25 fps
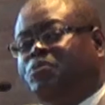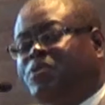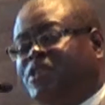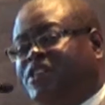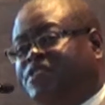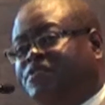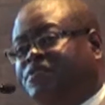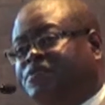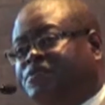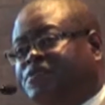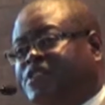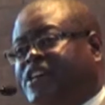be
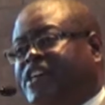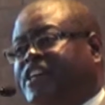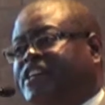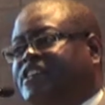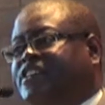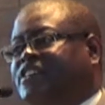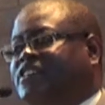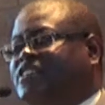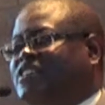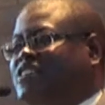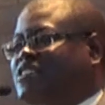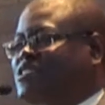
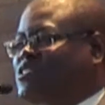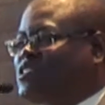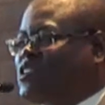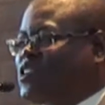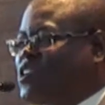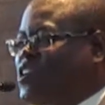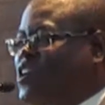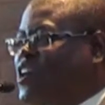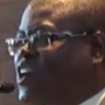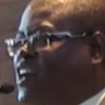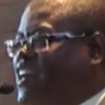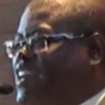afraid as
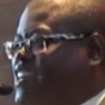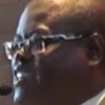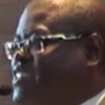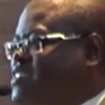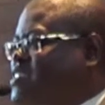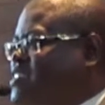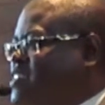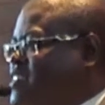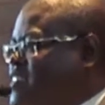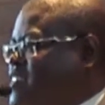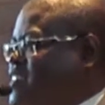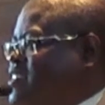long
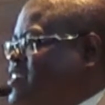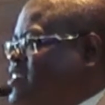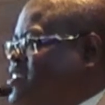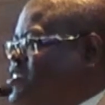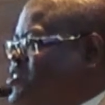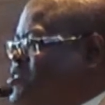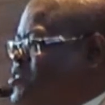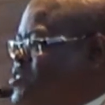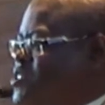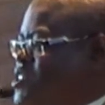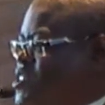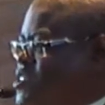as he
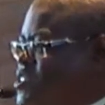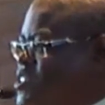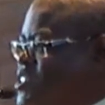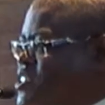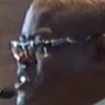is on our